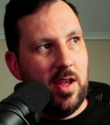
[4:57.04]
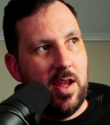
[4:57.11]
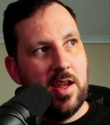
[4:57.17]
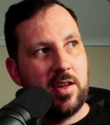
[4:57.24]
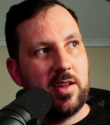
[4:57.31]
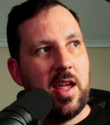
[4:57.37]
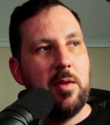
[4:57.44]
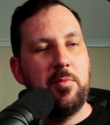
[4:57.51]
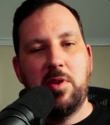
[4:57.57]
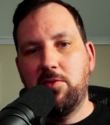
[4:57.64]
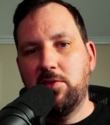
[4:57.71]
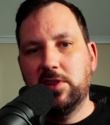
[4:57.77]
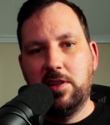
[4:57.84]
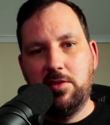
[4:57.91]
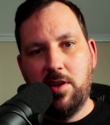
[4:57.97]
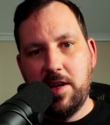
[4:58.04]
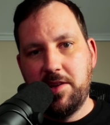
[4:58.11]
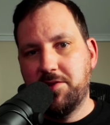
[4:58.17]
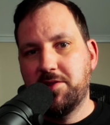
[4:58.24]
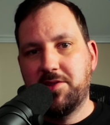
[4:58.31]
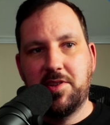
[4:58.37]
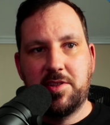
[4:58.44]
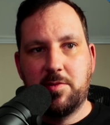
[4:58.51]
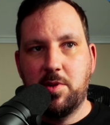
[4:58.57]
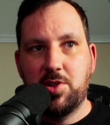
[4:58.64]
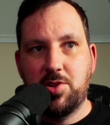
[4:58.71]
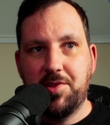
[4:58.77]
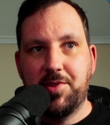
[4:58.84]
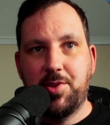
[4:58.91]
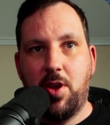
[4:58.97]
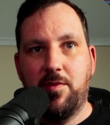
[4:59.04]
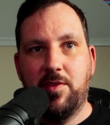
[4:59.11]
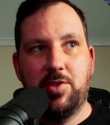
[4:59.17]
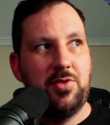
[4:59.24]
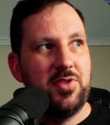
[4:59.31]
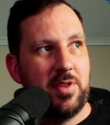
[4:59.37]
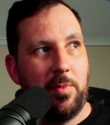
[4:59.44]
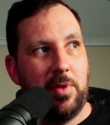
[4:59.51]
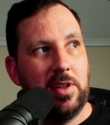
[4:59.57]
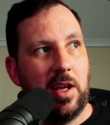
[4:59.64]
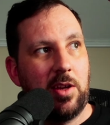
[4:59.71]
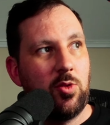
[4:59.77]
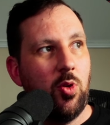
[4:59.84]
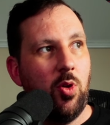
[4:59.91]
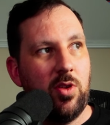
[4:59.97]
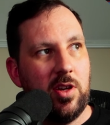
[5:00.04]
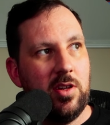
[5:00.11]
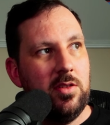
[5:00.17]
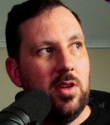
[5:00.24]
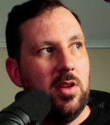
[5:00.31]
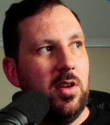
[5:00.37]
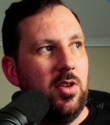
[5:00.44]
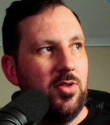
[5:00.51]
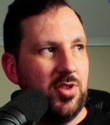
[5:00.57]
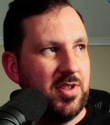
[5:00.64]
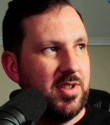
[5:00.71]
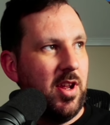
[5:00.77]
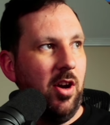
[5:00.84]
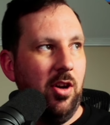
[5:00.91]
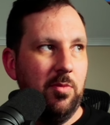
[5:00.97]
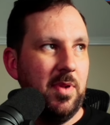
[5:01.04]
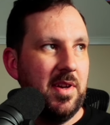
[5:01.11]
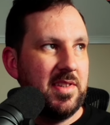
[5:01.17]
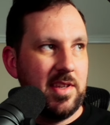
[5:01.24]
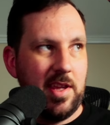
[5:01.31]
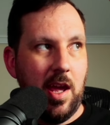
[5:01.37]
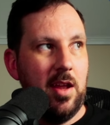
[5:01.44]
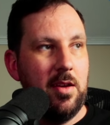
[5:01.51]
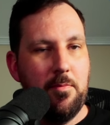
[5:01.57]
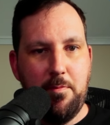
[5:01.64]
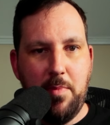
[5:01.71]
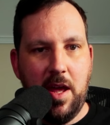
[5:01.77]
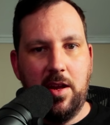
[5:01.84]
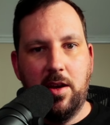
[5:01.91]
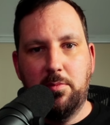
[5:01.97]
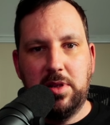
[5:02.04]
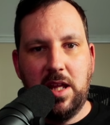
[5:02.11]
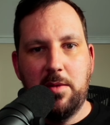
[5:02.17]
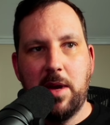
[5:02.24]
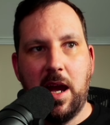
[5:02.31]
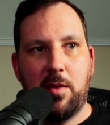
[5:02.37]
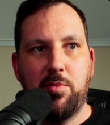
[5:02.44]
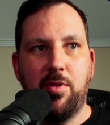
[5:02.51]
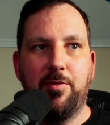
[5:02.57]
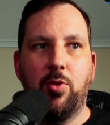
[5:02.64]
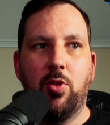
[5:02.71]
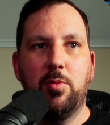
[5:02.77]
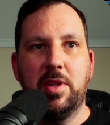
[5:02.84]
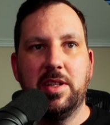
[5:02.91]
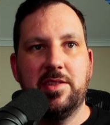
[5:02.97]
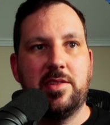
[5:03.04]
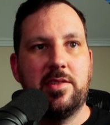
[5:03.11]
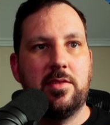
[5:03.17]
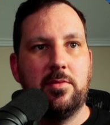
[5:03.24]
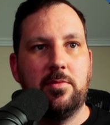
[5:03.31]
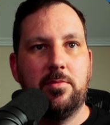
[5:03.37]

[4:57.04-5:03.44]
it can be really nice just to switch this over to something like quarter, just to help us get better playback performance.